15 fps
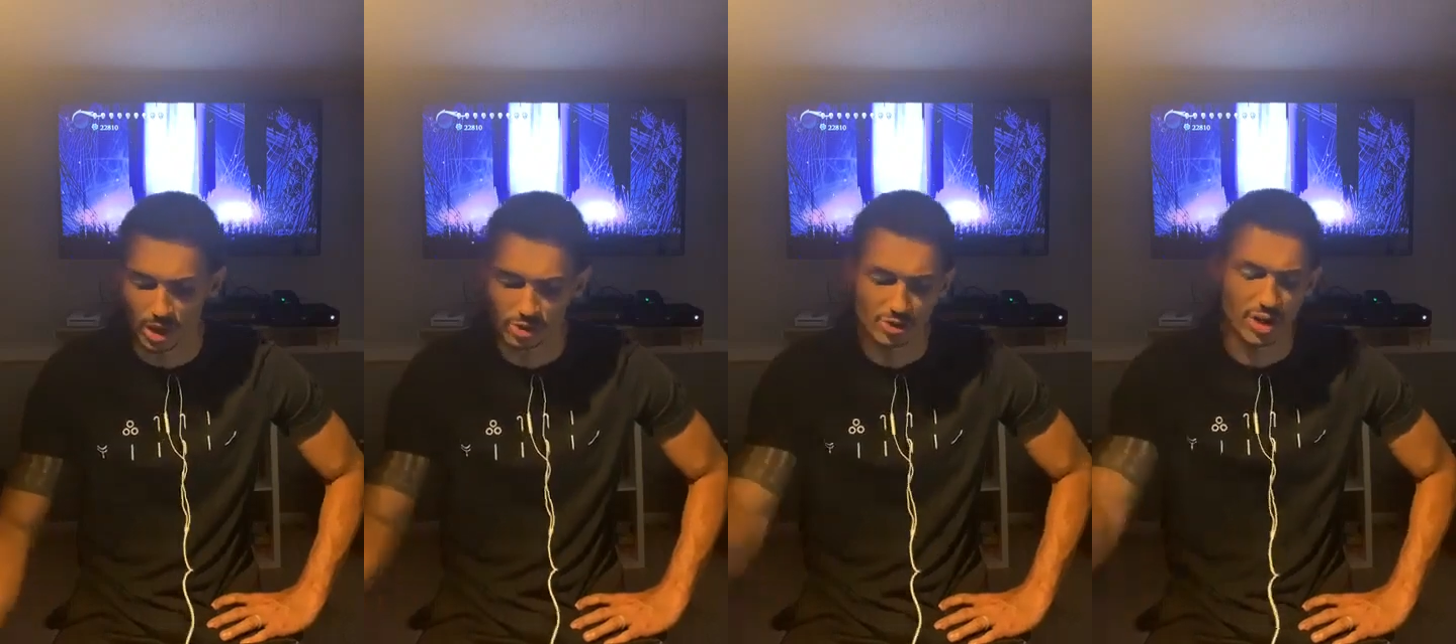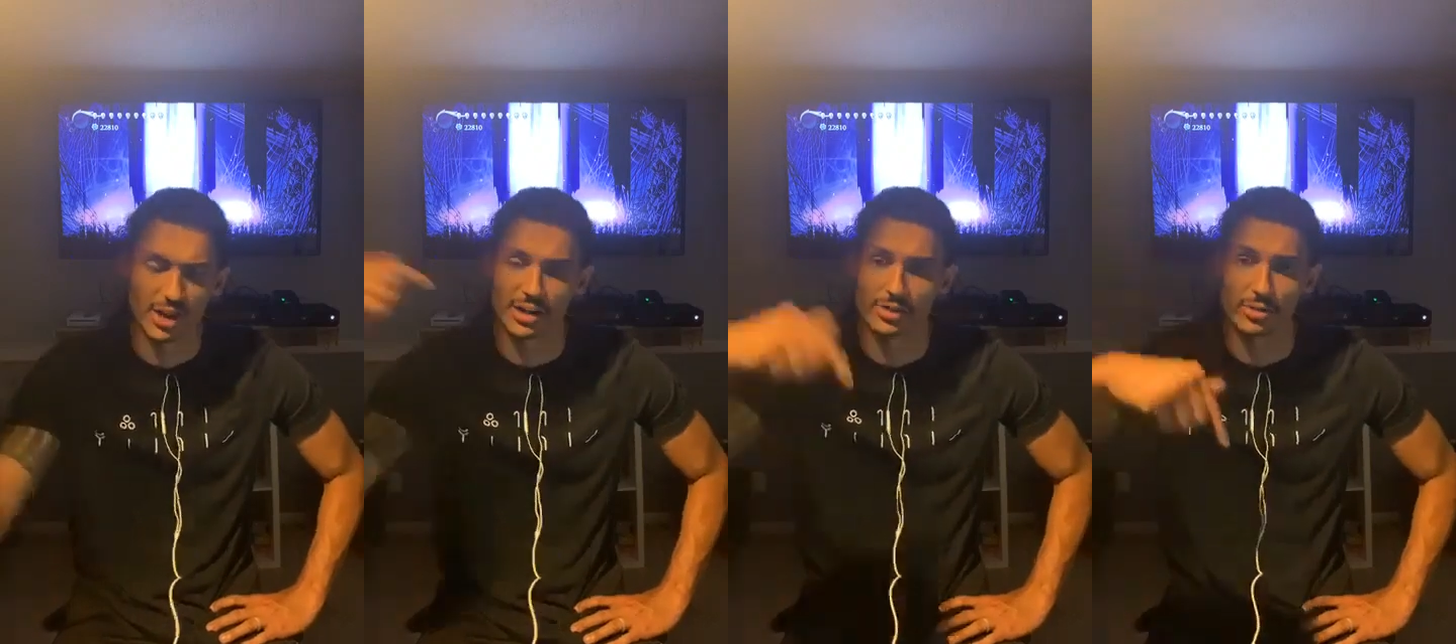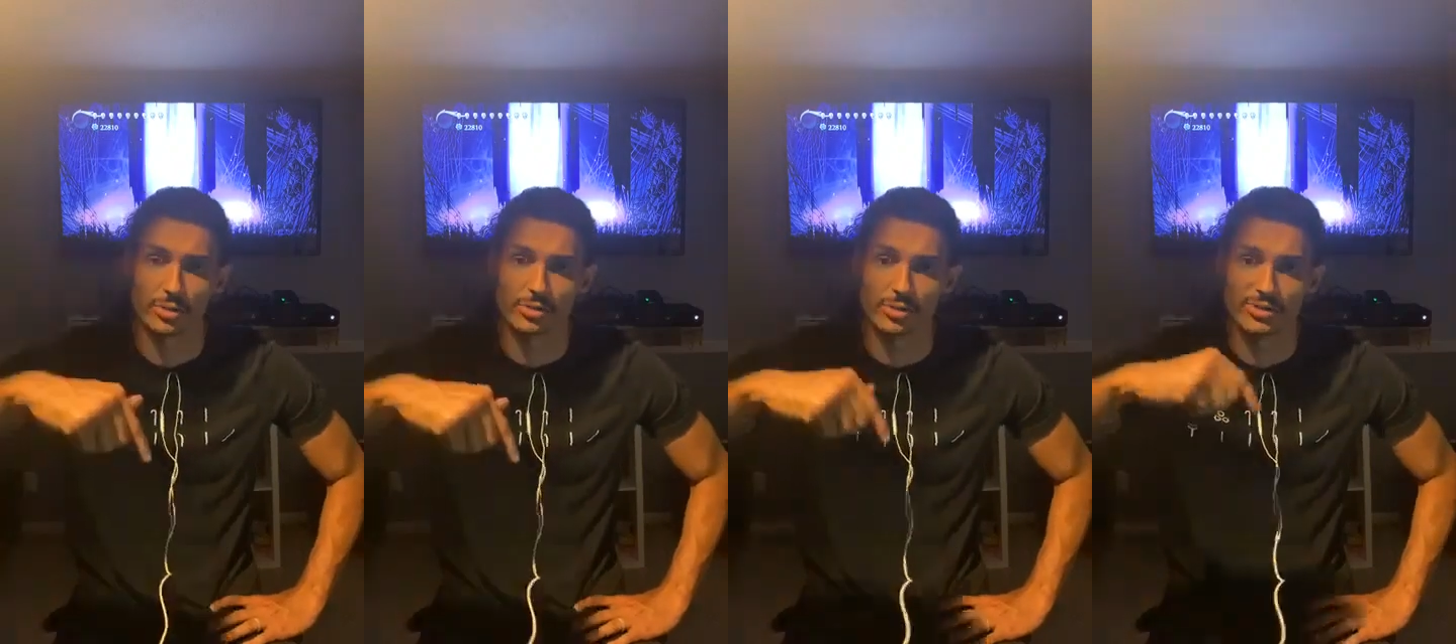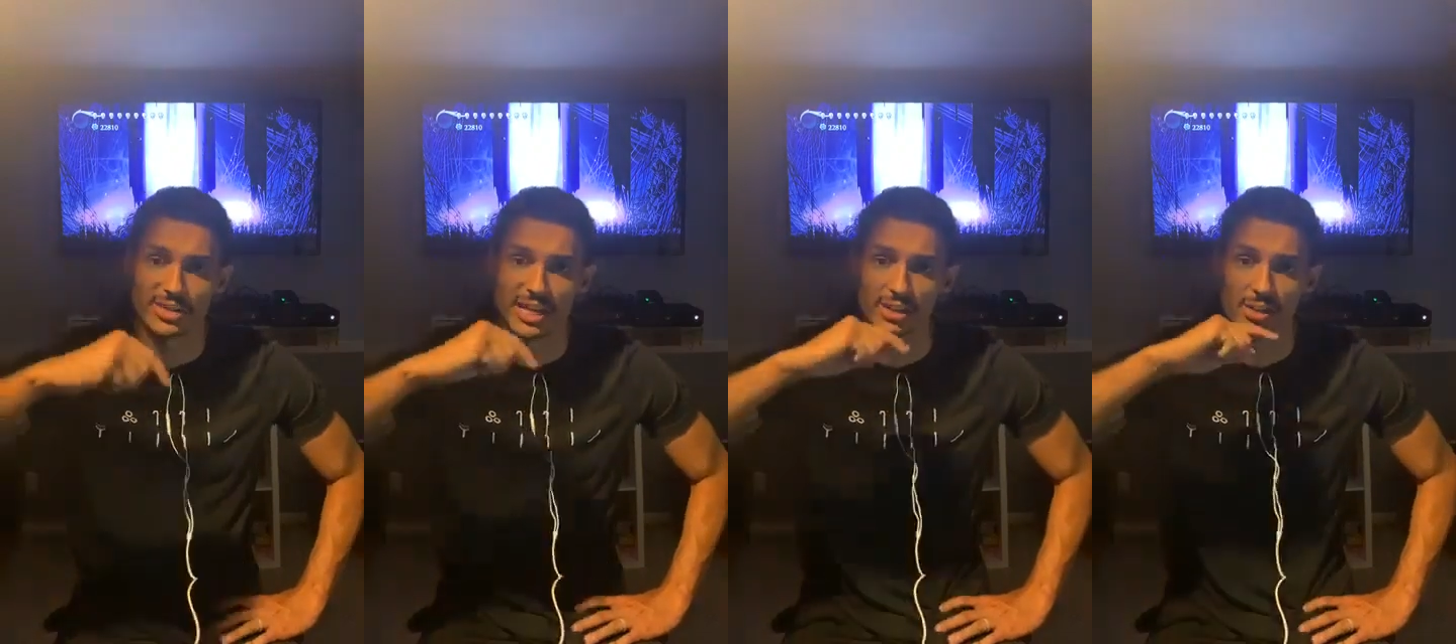I'll try and throw
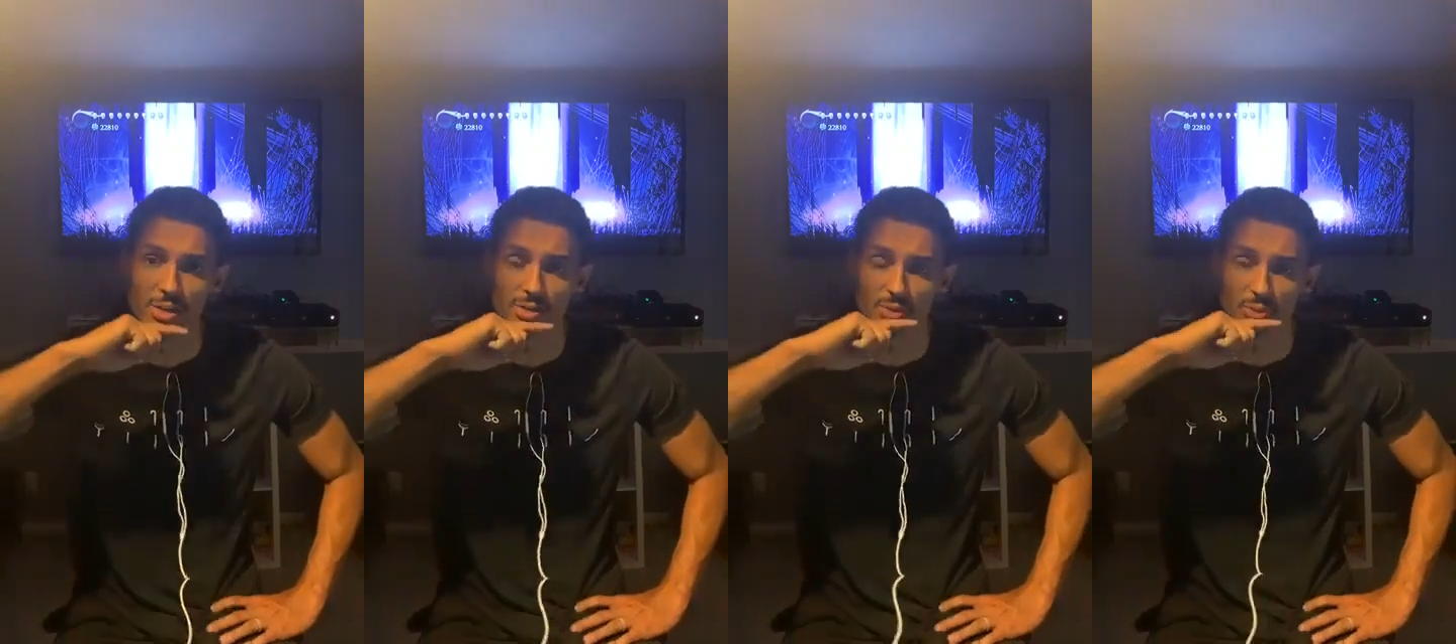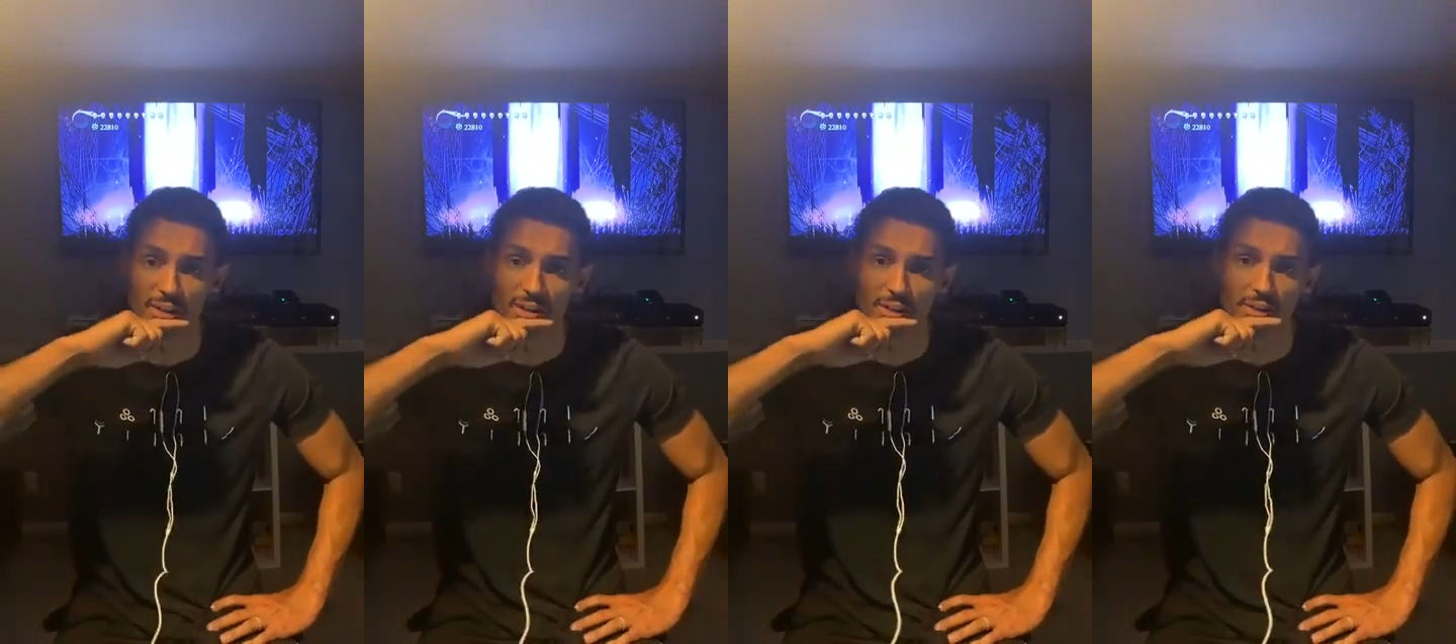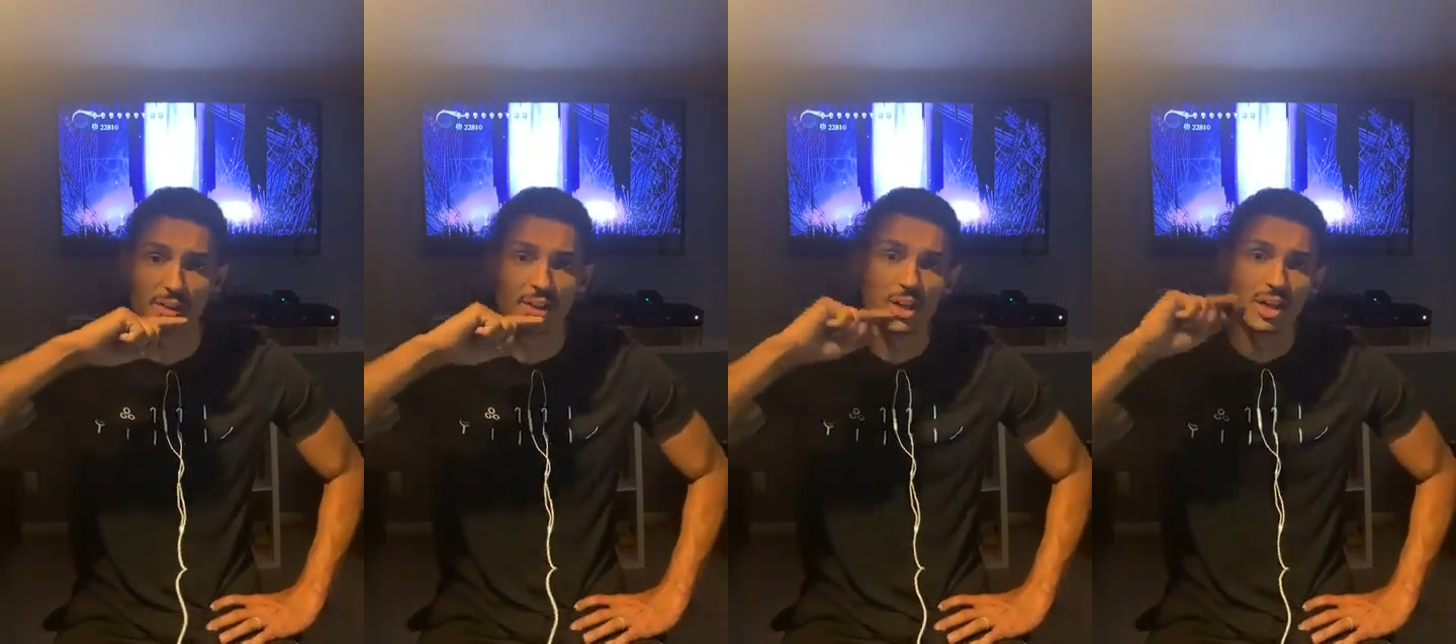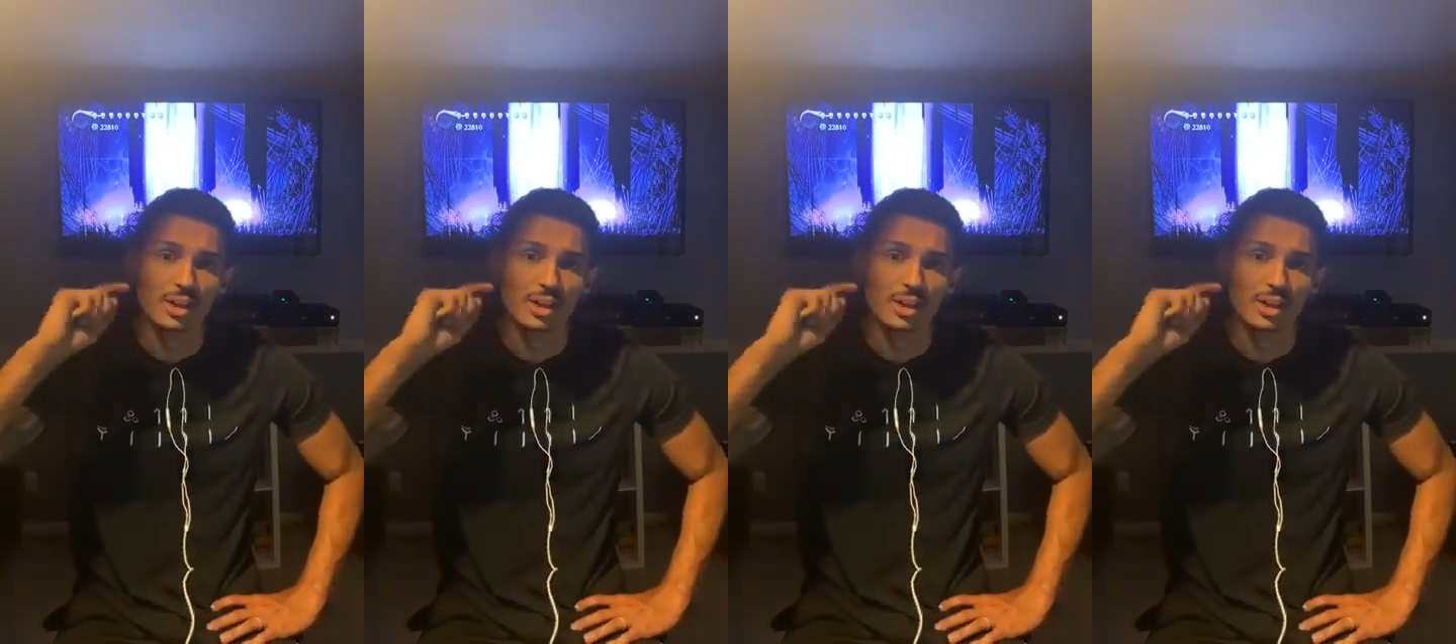those down low as well.